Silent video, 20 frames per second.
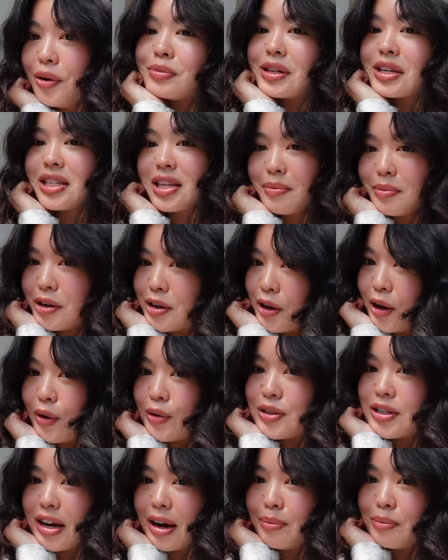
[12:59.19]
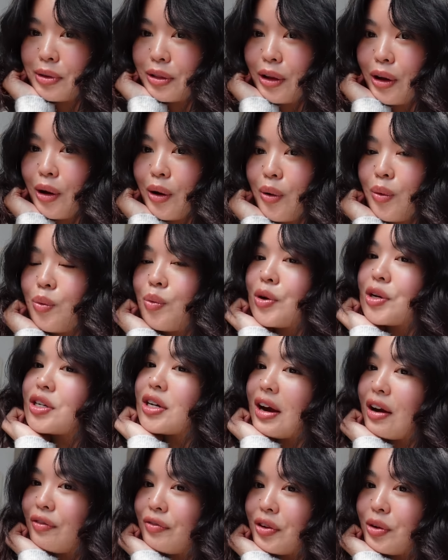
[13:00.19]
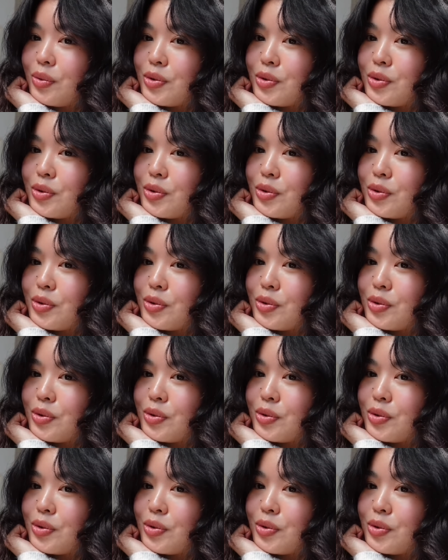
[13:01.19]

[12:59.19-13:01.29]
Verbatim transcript: Please let me know down below which outfit